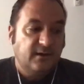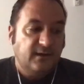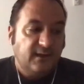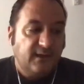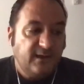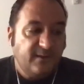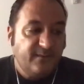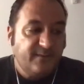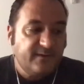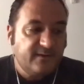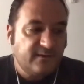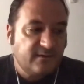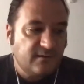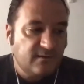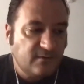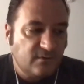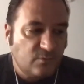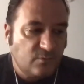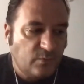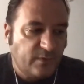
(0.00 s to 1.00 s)
even
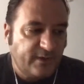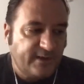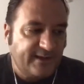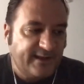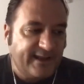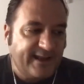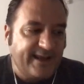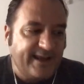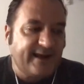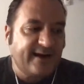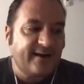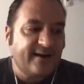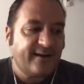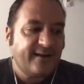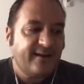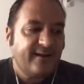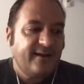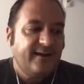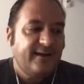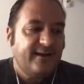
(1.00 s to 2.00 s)
when they are
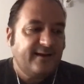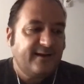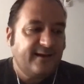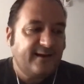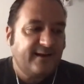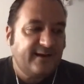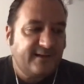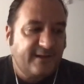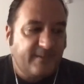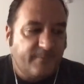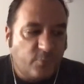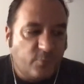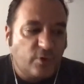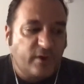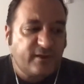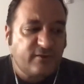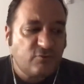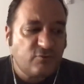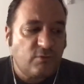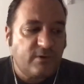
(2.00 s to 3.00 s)
the
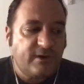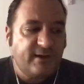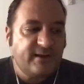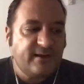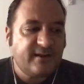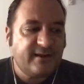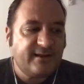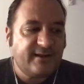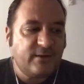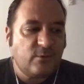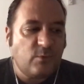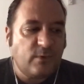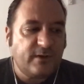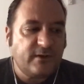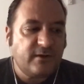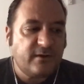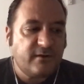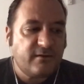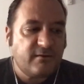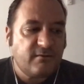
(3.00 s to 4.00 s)
poorest ones and the
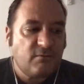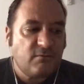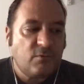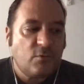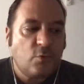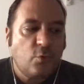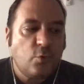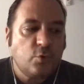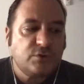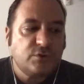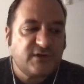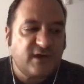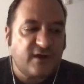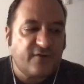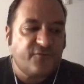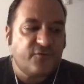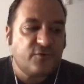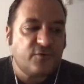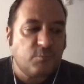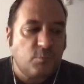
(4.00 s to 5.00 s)
ones who
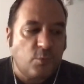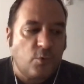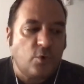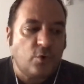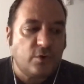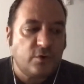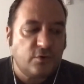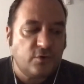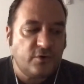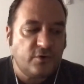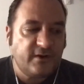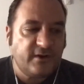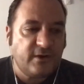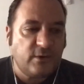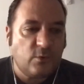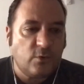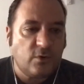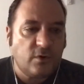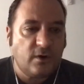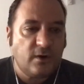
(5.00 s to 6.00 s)
suffered more during the
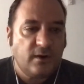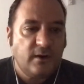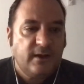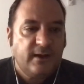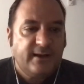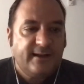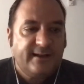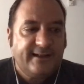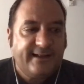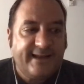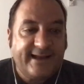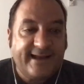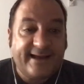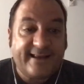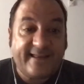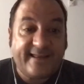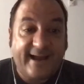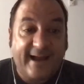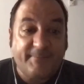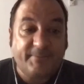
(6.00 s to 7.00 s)
war, they are
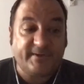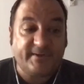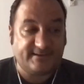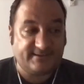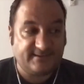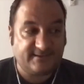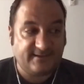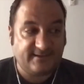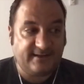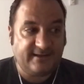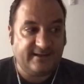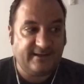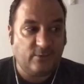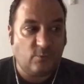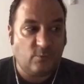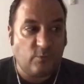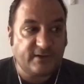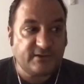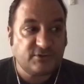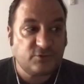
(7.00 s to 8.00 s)
the happiest and the
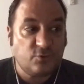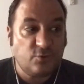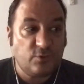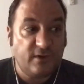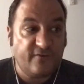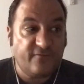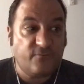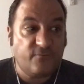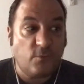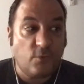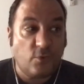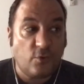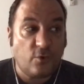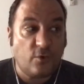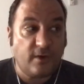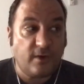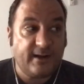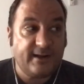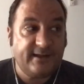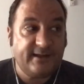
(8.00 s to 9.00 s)
ones who live
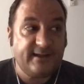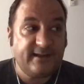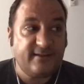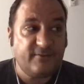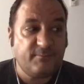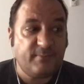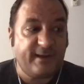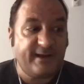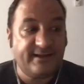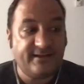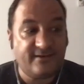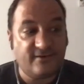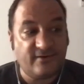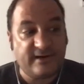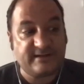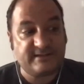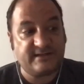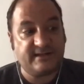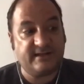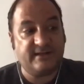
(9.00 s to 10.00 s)
more. And it is very
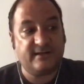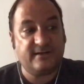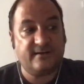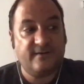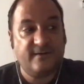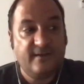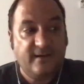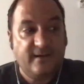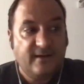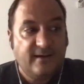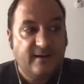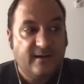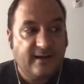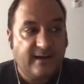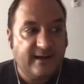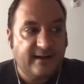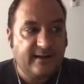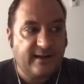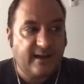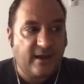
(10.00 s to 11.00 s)
interesting.
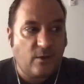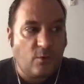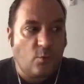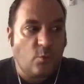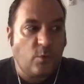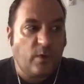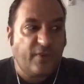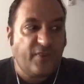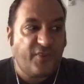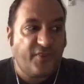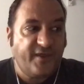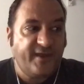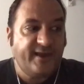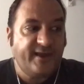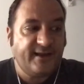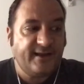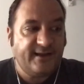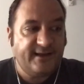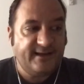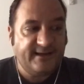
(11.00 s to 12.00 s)
And one thing
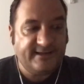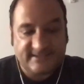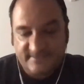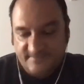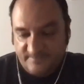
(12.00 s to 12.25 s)
is,